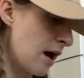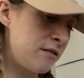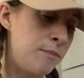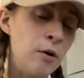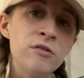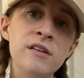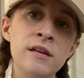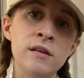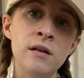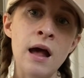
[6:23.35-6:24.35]
as opposed
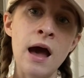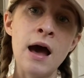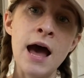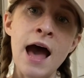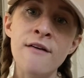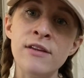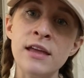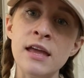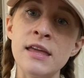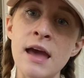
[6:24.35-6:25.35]
to having
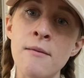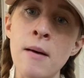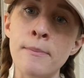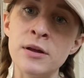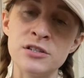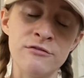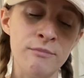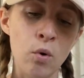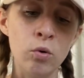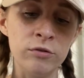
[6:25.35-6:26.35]
it get a bunch of
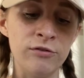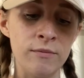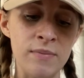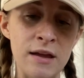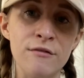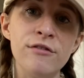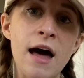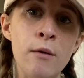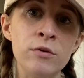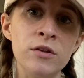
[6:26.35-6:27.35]
mold from being
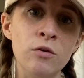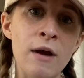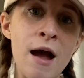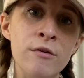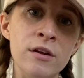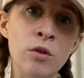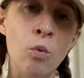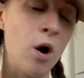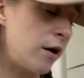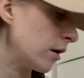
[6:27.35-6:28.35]
flat with the ground and the
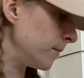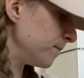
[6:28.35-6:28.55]
water.